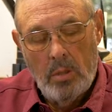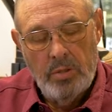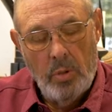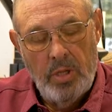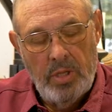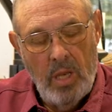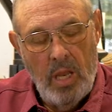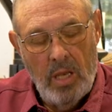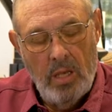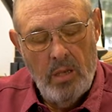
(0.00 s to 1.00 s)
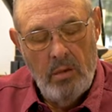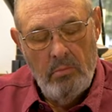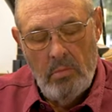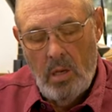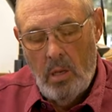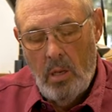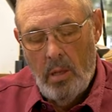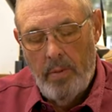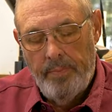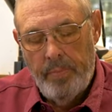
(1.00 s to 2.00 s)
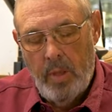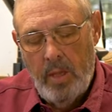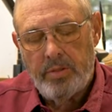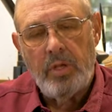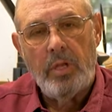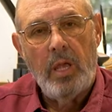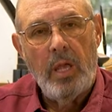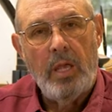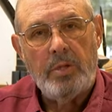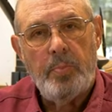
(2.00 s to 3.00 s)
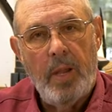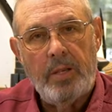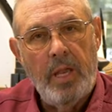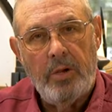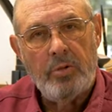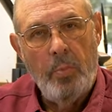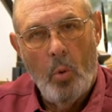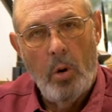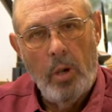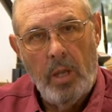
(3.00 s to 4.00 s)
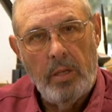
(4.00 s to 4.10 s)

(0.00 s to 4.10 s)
So it it isn't a spectator sport.